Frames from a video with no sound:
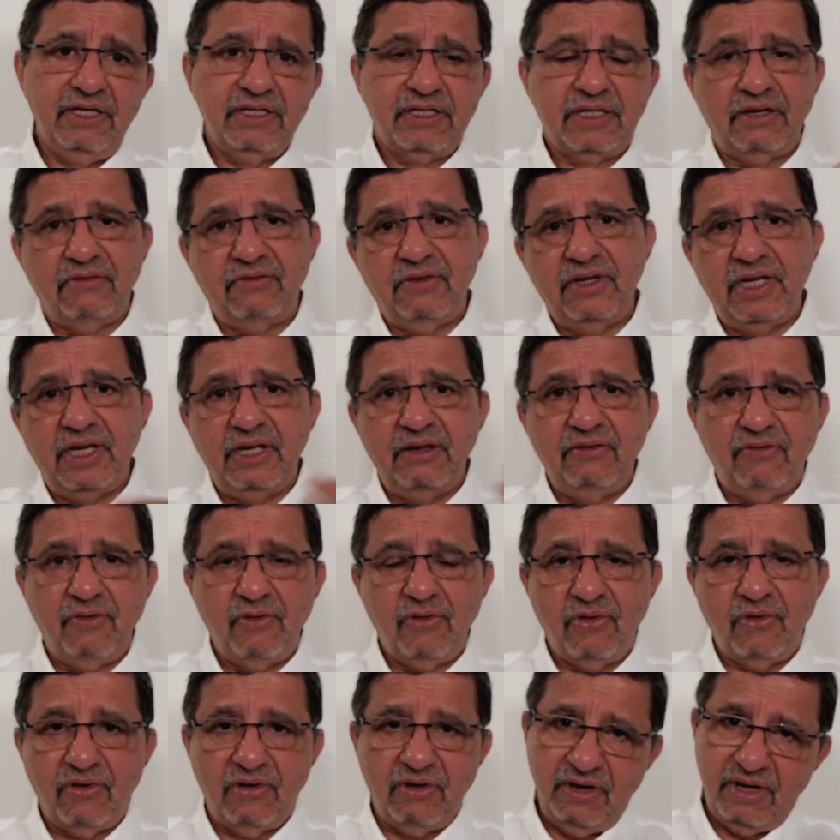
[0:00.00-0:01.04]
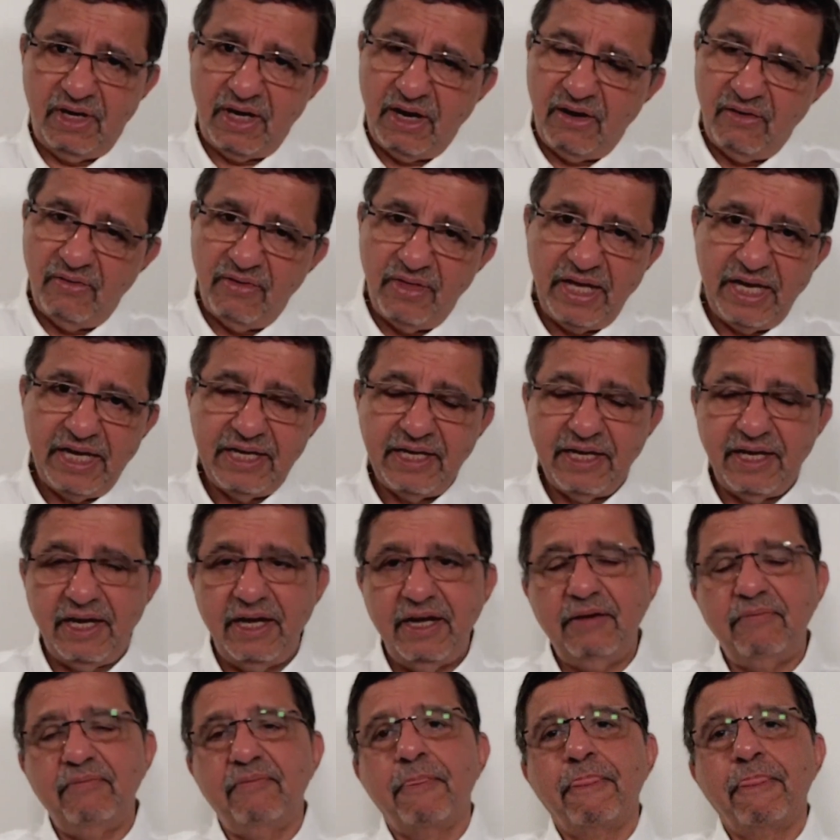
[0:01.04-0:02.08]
74, around that time.